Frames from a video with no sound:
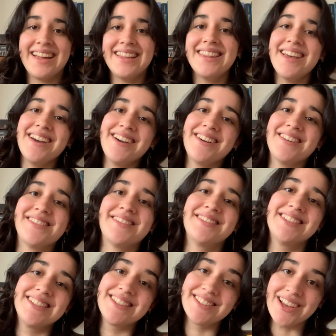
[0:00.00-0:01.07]
Hello!
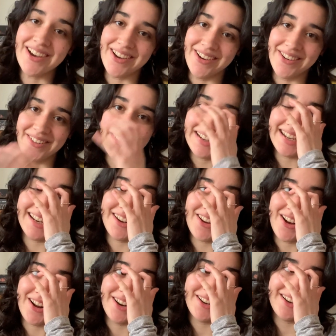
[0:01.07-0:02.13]
So, in
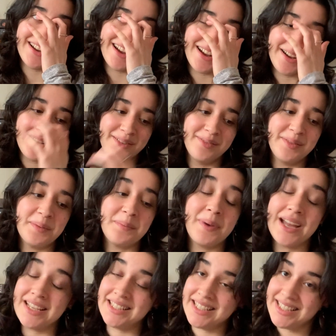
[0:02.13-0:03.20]
honor of
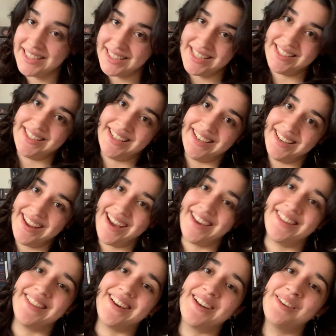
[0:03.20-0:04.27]
Pisces season, I
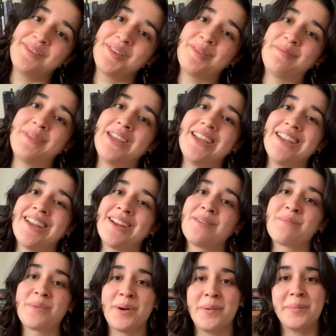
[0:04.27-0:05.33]
thought it would be
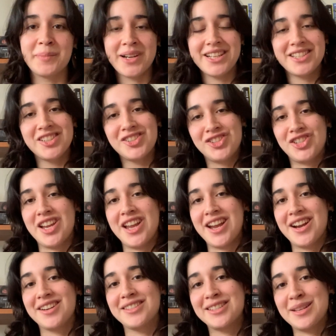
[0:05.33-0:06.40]
appropriate to
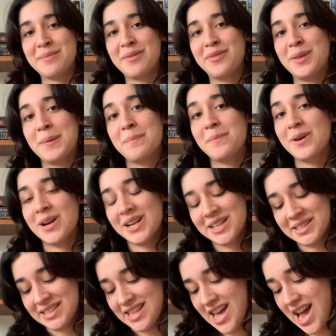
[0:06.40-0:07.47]
share some of the
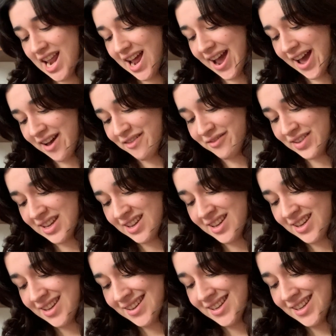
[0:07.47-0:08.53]
books that have
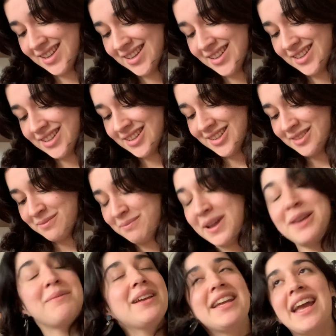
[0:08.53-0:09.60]

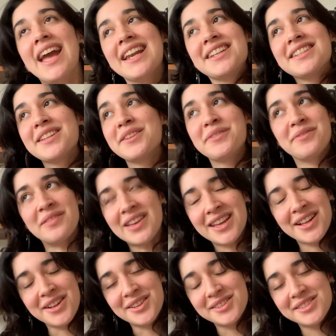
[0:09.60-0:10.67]
made me get into the
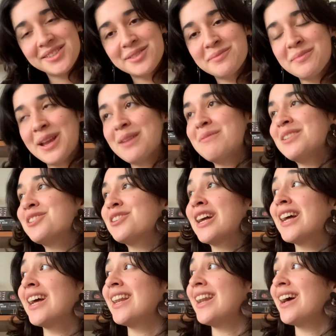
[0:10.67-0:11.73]
feels, made me
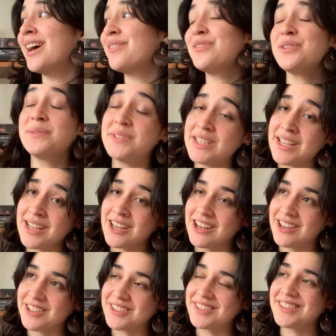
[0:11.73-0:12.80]
shed a few
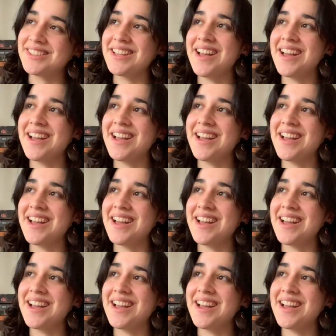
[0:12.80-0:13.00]
tears,